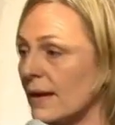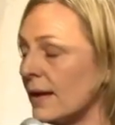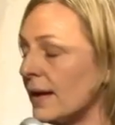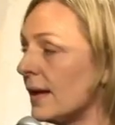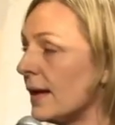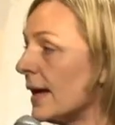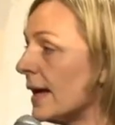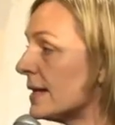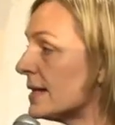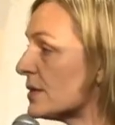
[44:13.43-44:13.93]

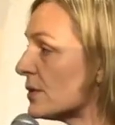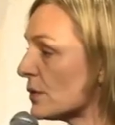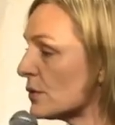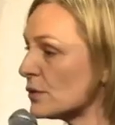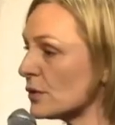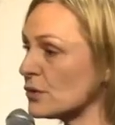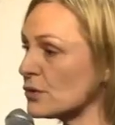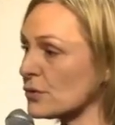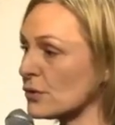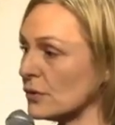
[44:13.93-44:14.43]
It's
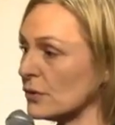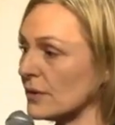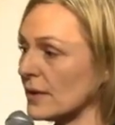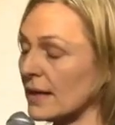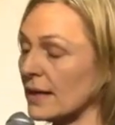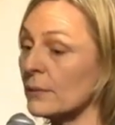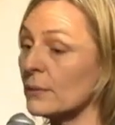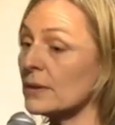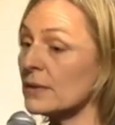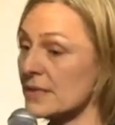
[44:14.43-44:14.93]
also true
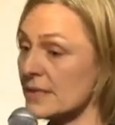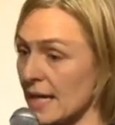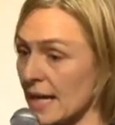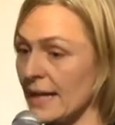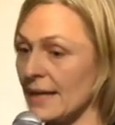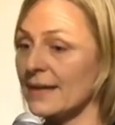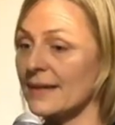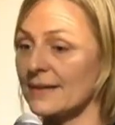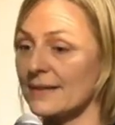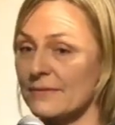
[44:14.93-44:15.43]
that it will
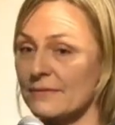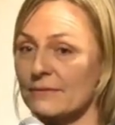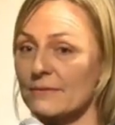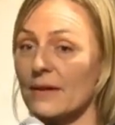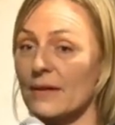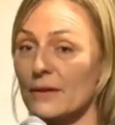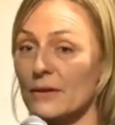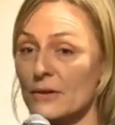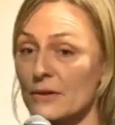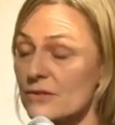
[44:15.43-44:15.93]
take
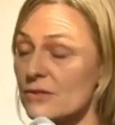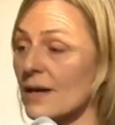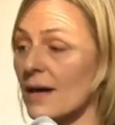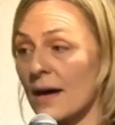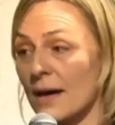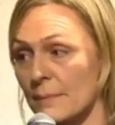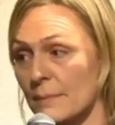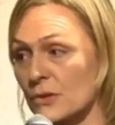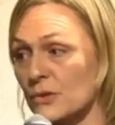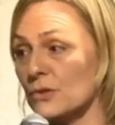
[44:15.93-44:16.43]
a long
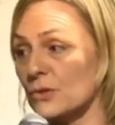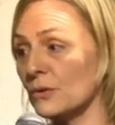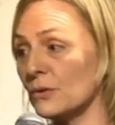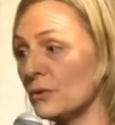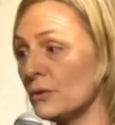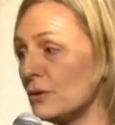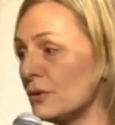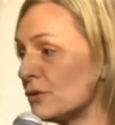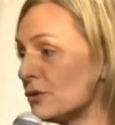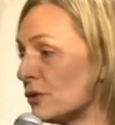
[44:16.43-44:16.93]
time
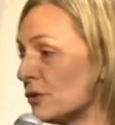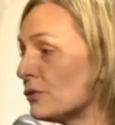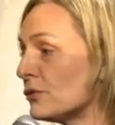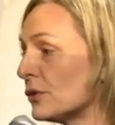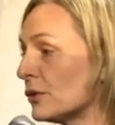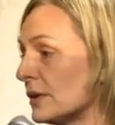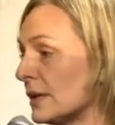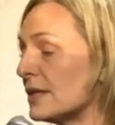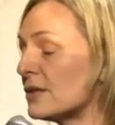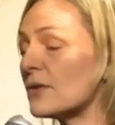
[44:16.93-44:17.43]
to
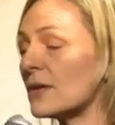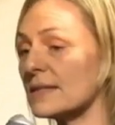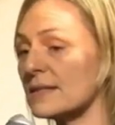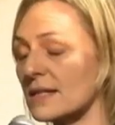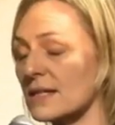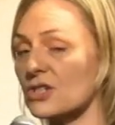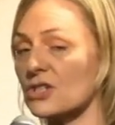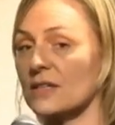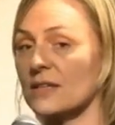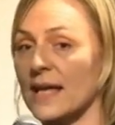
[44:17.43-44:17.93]
fully
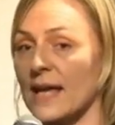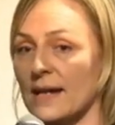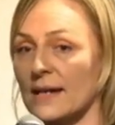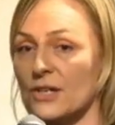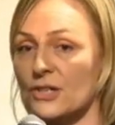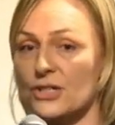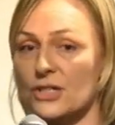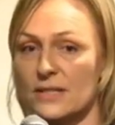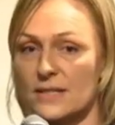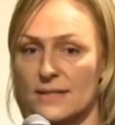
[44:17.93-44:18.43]
transition the
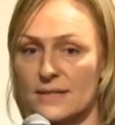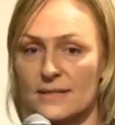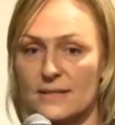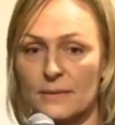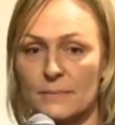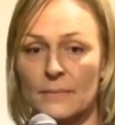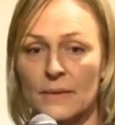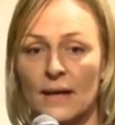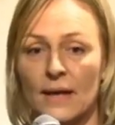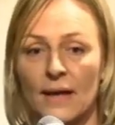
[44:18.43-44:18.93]
energy
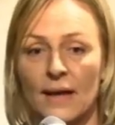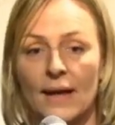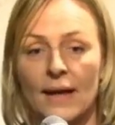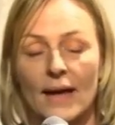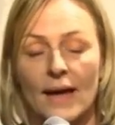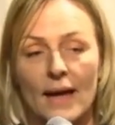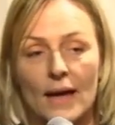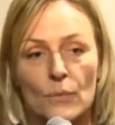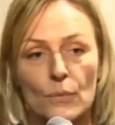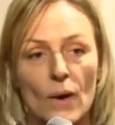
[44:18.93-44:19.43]
system.
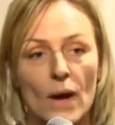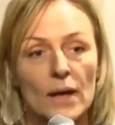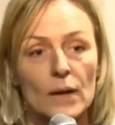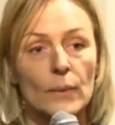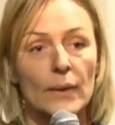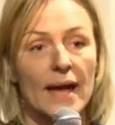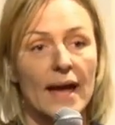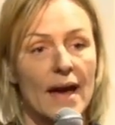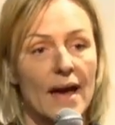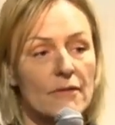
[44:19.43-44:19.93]
And while
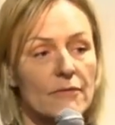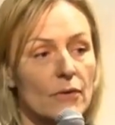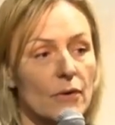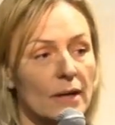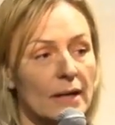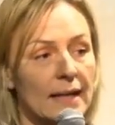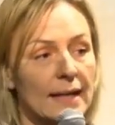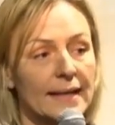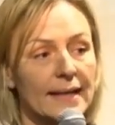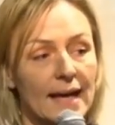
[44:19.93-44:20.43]
we have
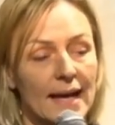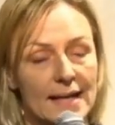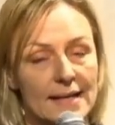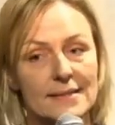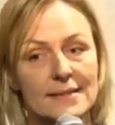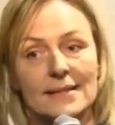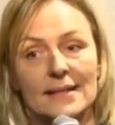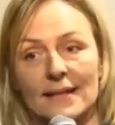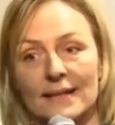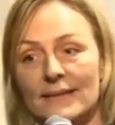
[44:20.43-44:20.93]
oil and
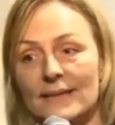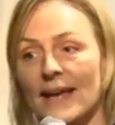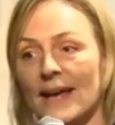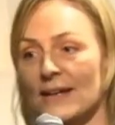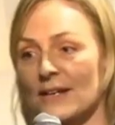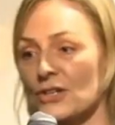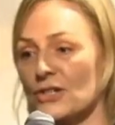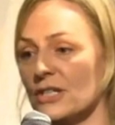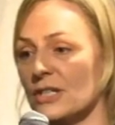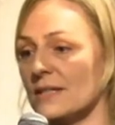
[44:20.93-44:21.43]
gas in the
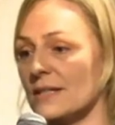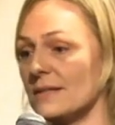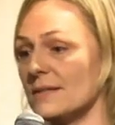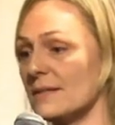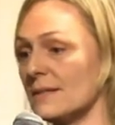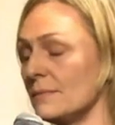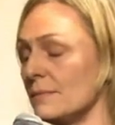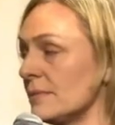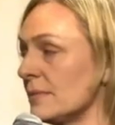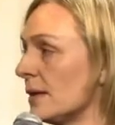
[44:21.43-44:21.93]
energy
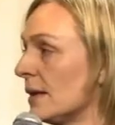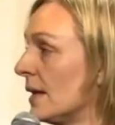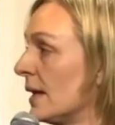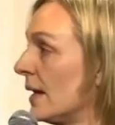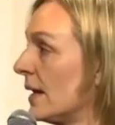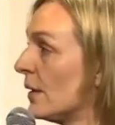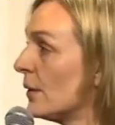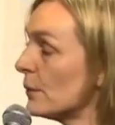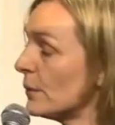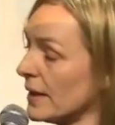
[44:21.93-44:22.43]
system,
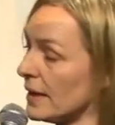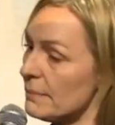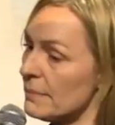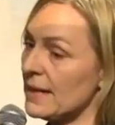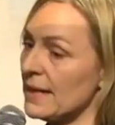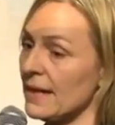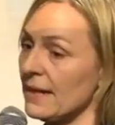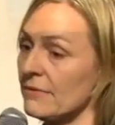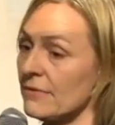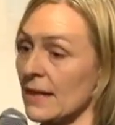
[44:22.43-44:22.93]
we
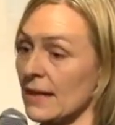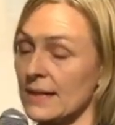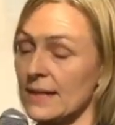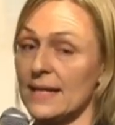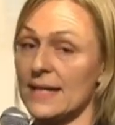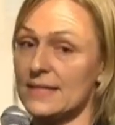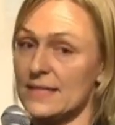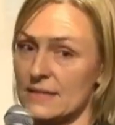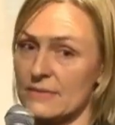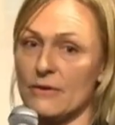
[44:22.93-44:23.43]
believe that it
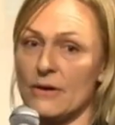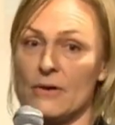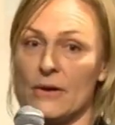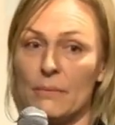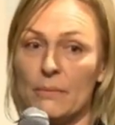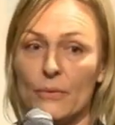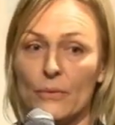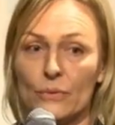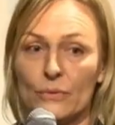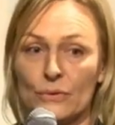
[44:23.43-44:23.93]
is very
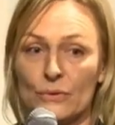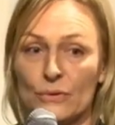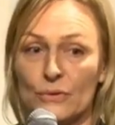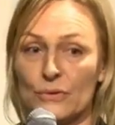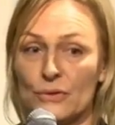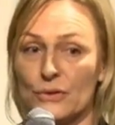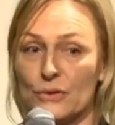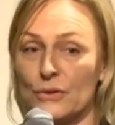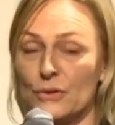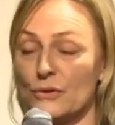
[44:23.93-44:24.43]

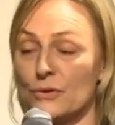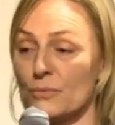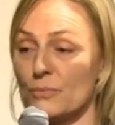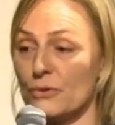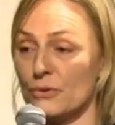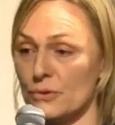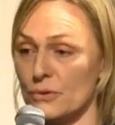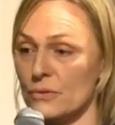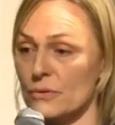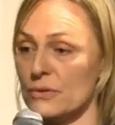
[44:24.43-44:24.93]
important to
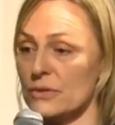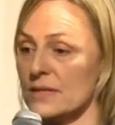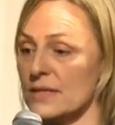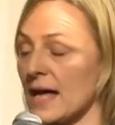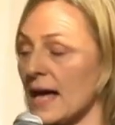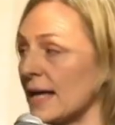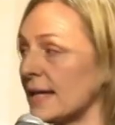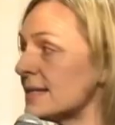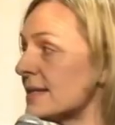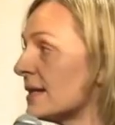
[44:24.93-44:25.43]
produce
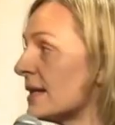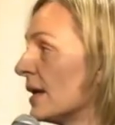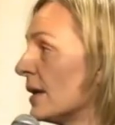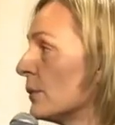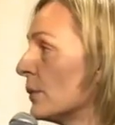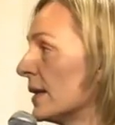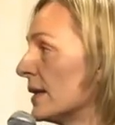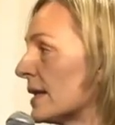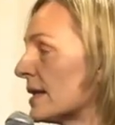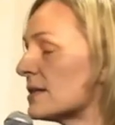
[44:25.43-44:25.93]
that
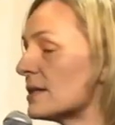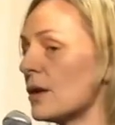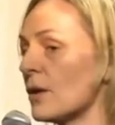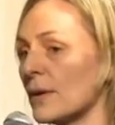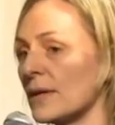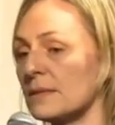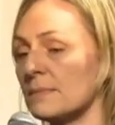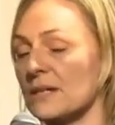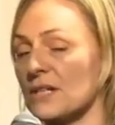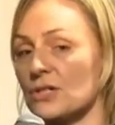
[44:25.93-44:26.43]
with as low
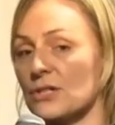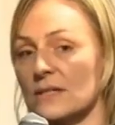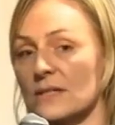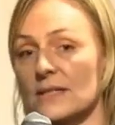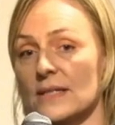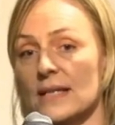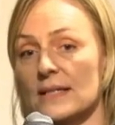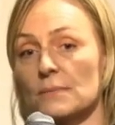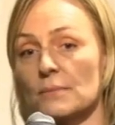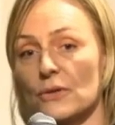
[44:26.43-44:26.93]

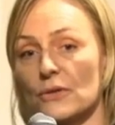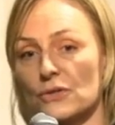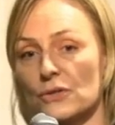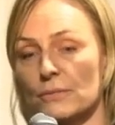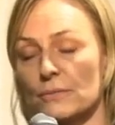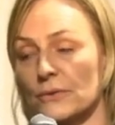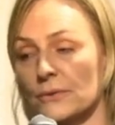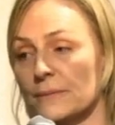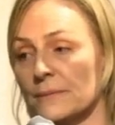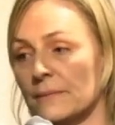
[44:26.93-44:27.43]
emissions as possible.